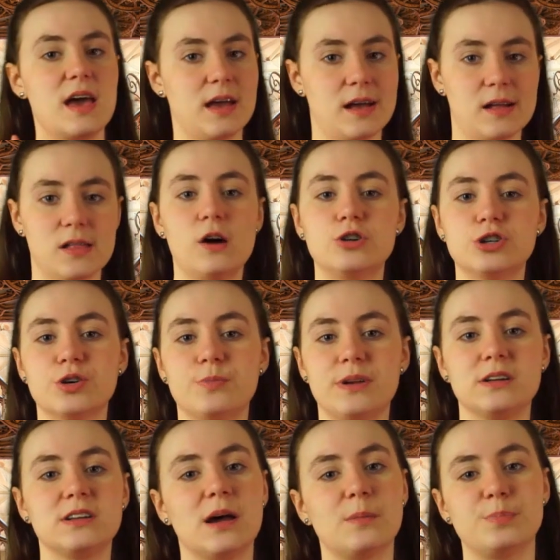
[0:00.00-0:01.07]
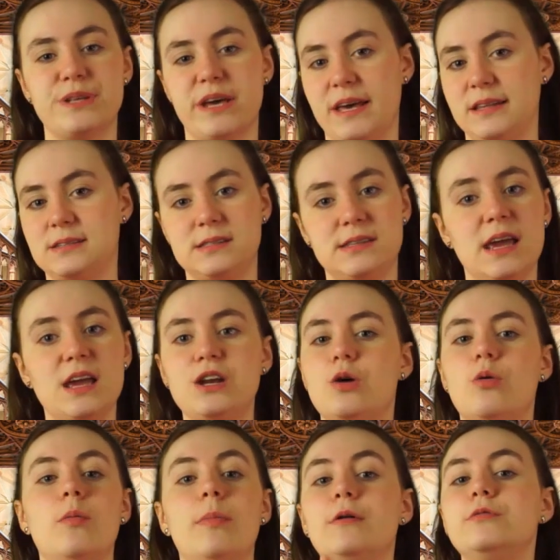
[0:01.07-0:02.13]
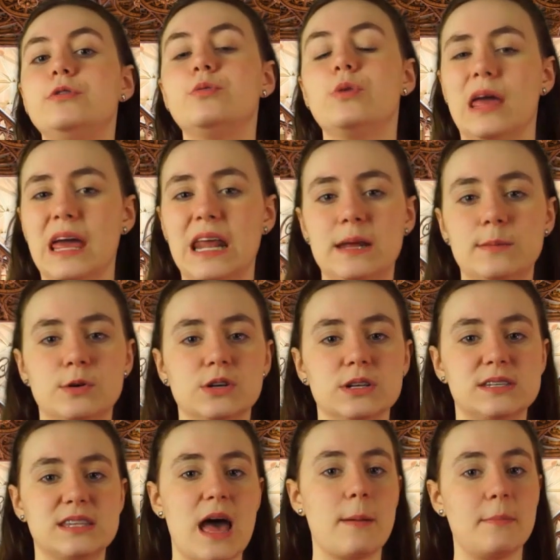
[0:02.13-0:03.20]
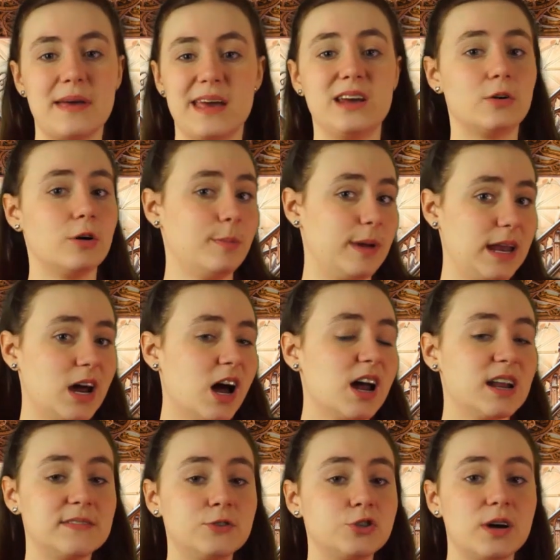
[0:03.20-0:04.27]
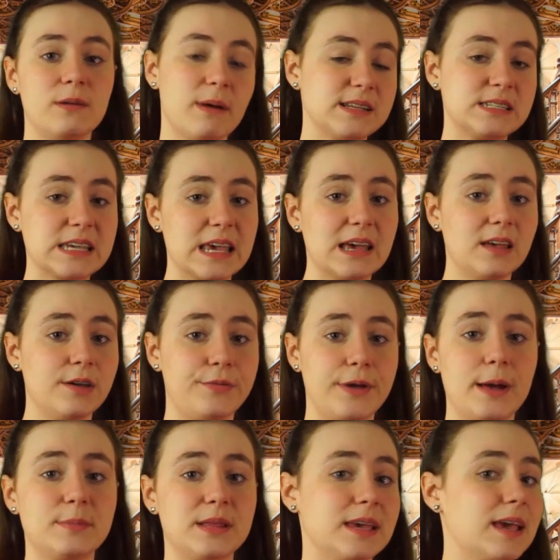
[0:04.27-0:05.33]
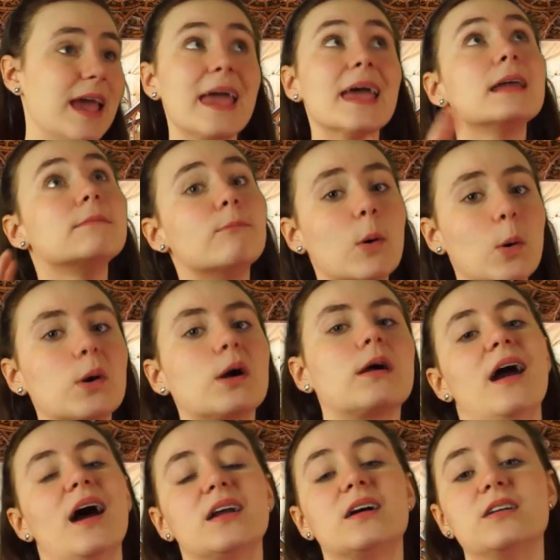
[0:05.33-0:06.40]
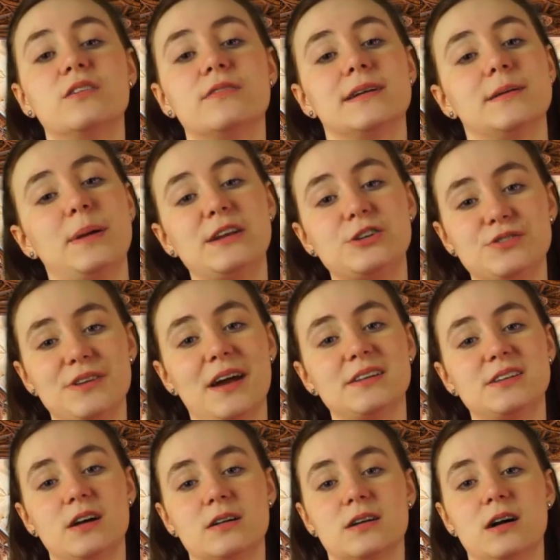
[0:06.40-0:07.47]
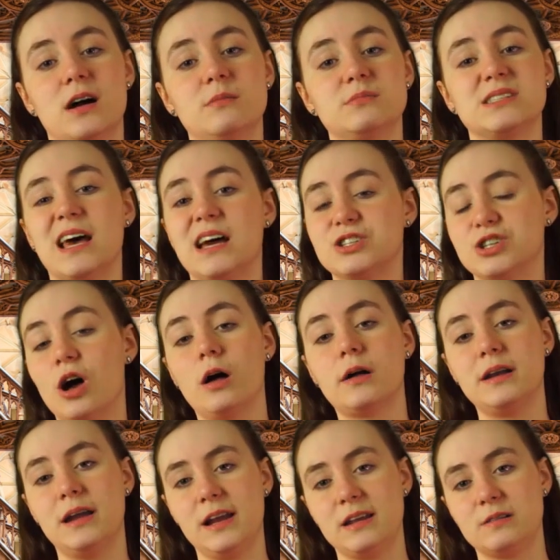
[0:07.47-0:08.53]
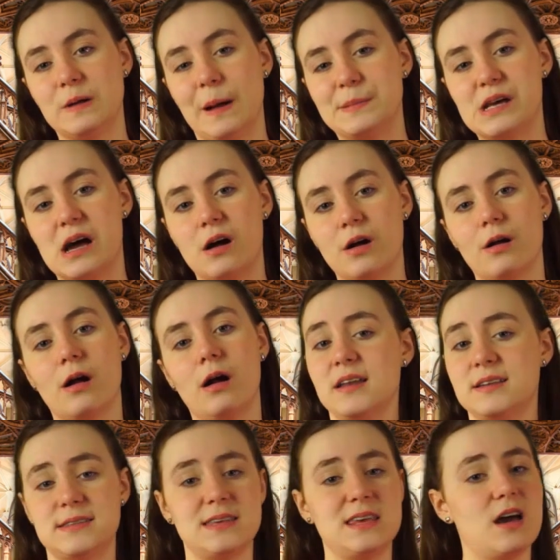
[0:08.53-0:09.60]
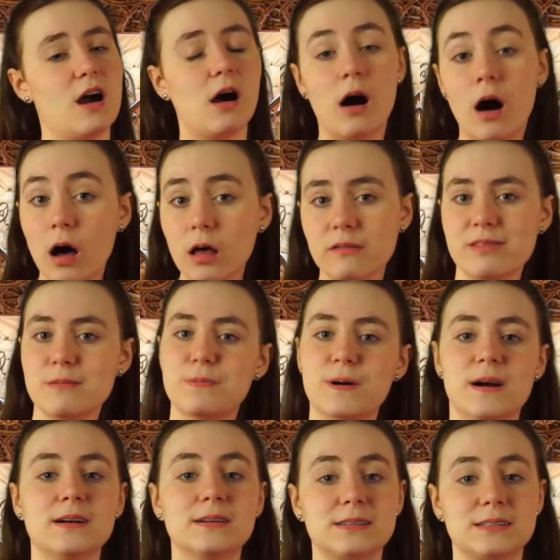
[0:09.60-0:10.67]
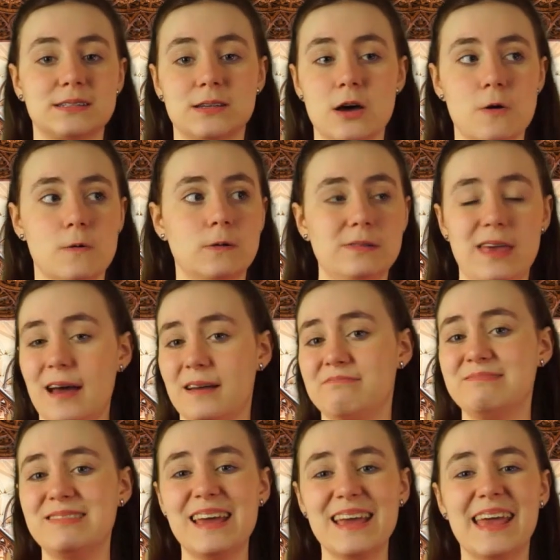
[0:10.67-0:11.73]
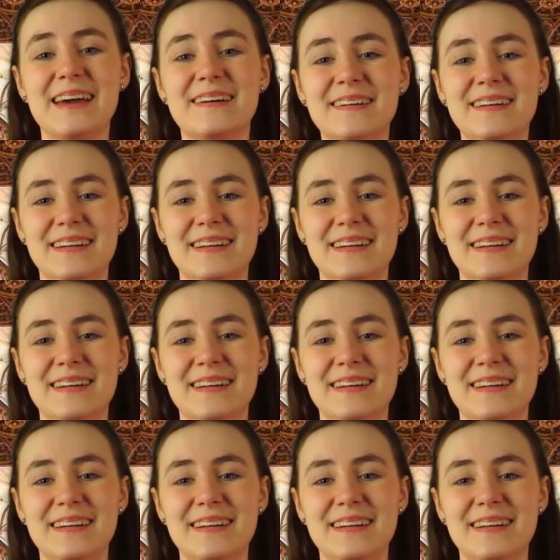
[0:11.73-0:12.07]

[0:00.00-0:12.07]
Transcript: enclosure build updates, they know about new animals that may or may not have joined my scaly family, and more. Head on over to patreon.com slash allcanadianreptilegirl to see all of the perks, so yeah, thank you!